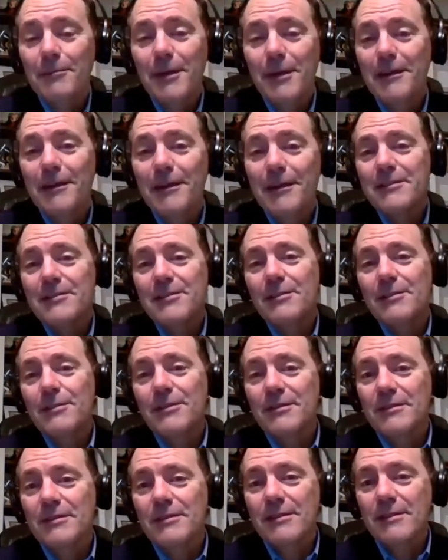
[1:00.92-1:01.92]
and my
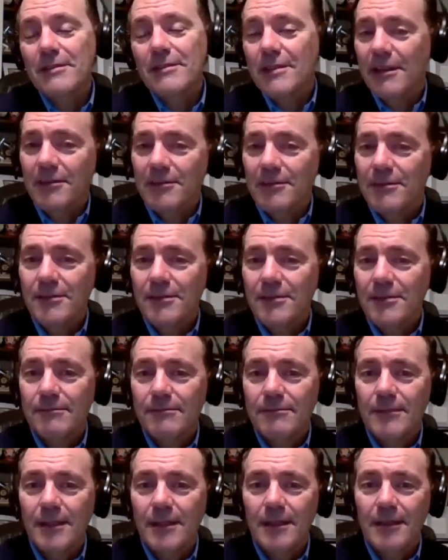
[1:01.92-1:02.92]
customer is the sales
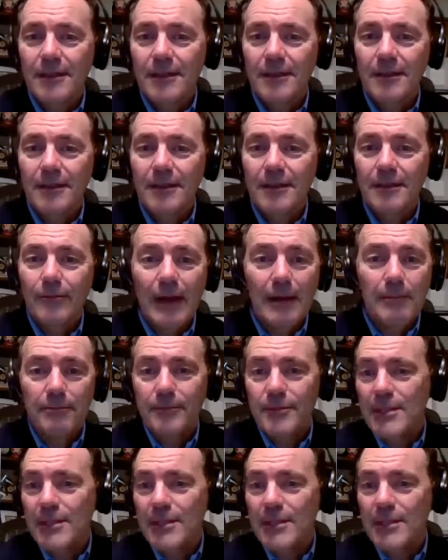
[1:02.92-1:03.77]
uh, rep,